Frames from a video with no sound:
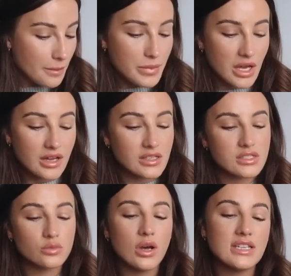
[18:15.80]
but
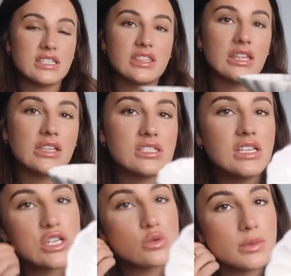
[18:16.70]
what I did think this
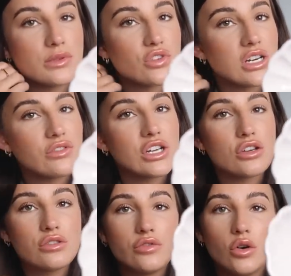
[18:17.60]
dish would be really, really
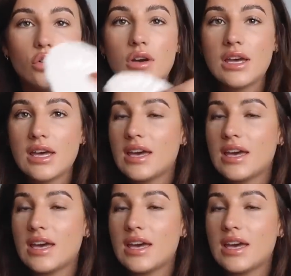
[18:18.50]
good for